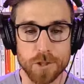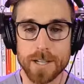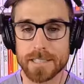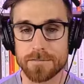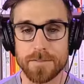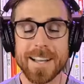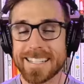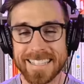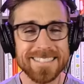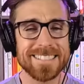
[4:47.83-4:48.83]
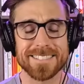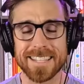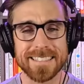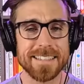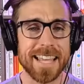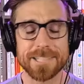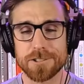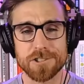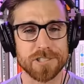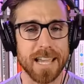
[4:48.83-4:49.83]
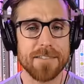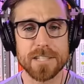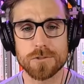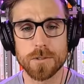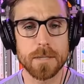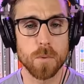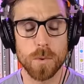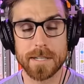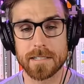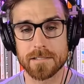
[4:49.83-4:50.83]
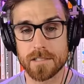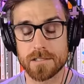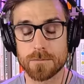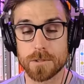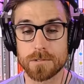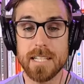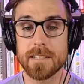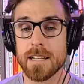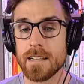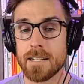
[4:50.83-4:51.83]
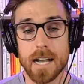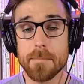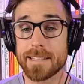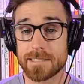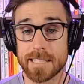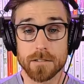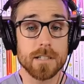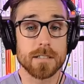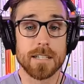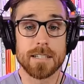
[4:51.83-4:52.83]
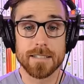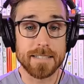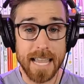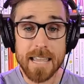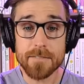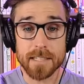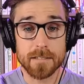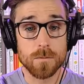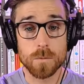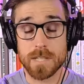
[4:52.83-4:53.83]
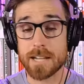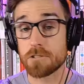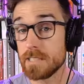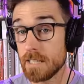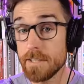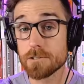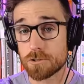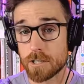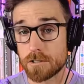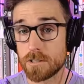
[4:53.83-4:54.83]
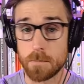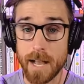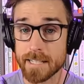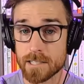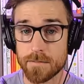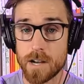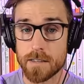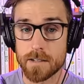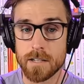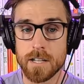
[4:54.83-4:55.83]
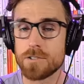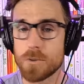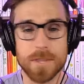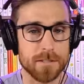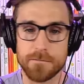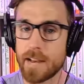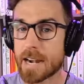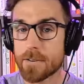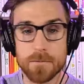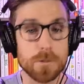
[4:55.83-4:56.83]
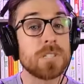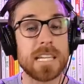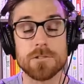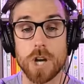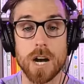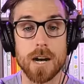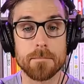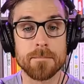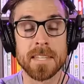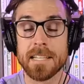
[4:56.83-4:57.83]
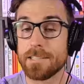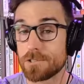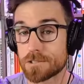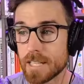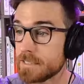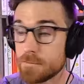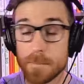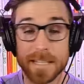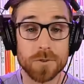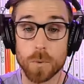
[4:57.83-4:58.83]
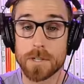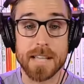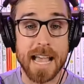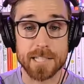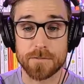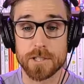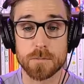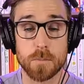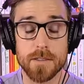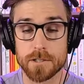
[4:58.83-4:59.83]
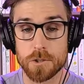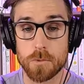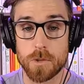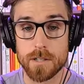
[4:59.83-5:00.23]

trying to fight against this idea that I should just have this really boring, consistent routine, I might say, look, David was actually given instructions by his father to do this very routine job and just kind of be DoorDash for his brothers who were